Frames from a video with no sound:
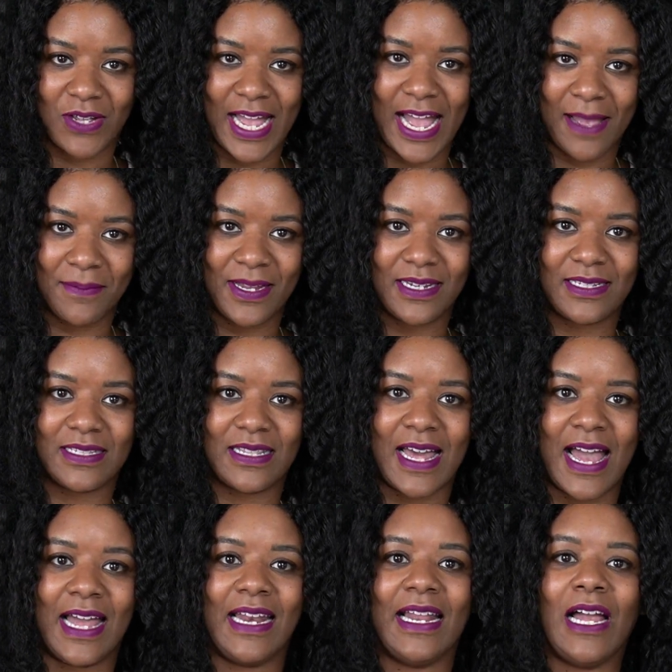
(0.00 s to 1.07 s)
habits
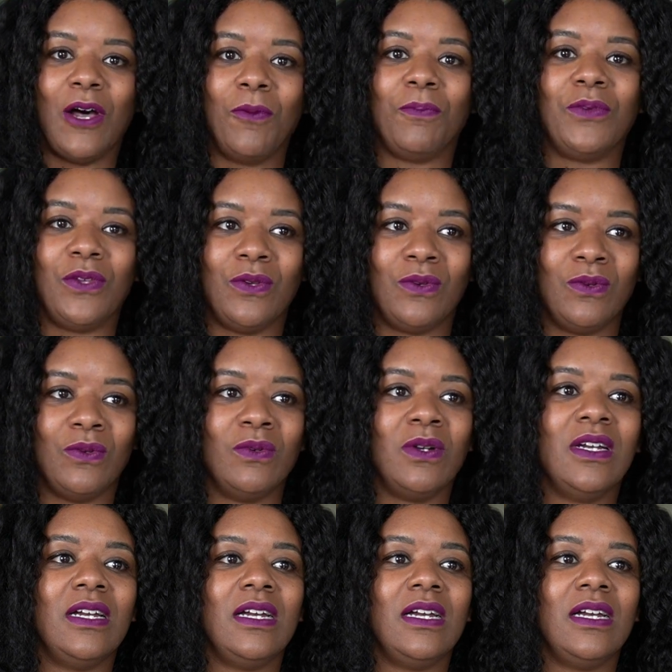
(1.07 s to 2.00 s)
that help you